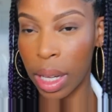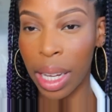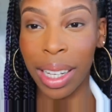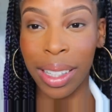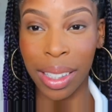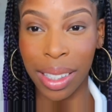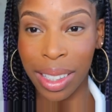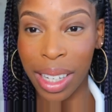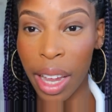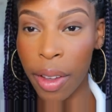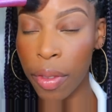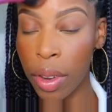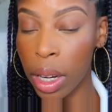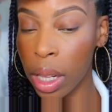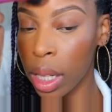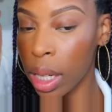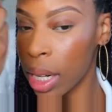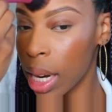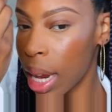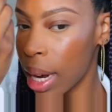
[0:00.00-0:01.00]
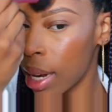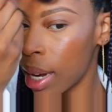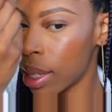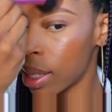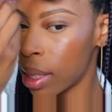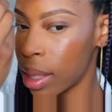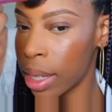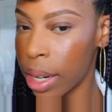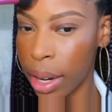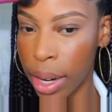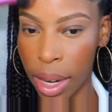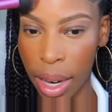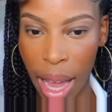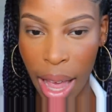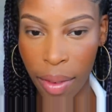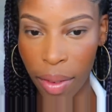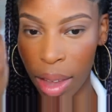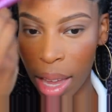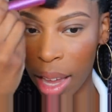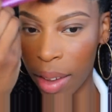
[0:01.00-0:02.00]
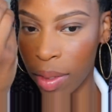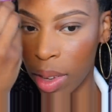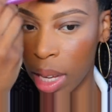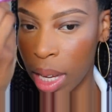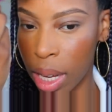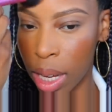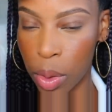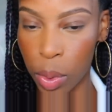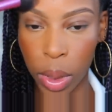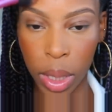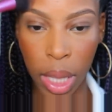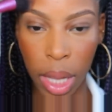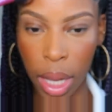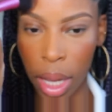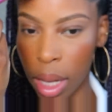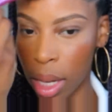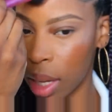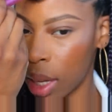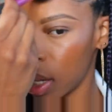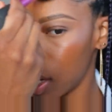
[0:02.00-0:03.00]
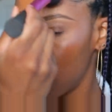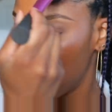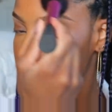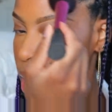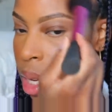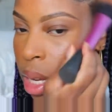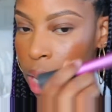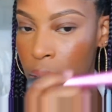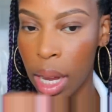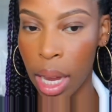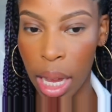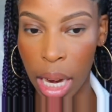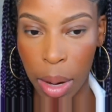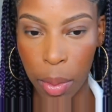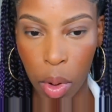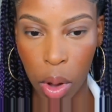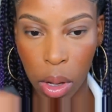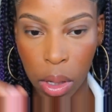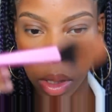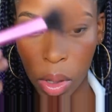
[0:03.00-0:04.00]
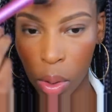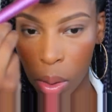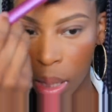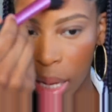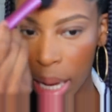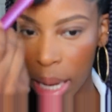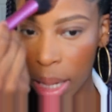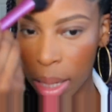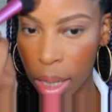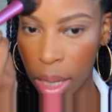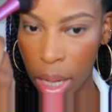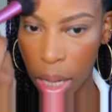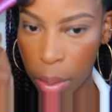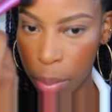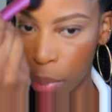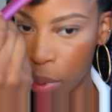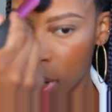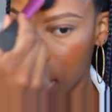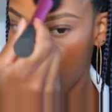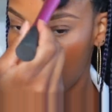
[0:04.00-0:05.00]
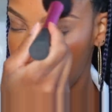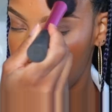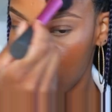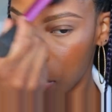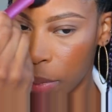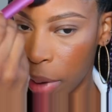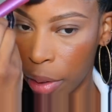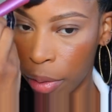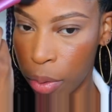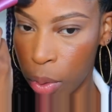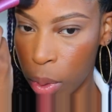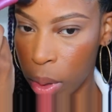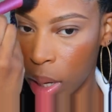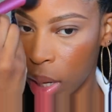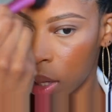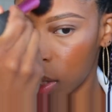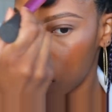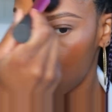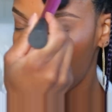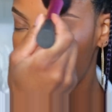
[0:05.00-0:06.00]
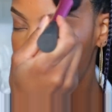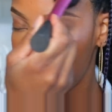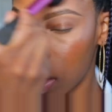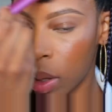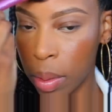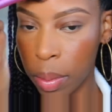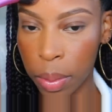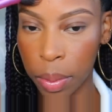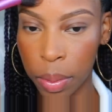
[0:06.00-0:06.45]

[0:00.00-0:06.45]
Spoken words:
It's definitely not necessary to have a heavy hand with that. And I'm also lightly gonna bronze my forehead as well.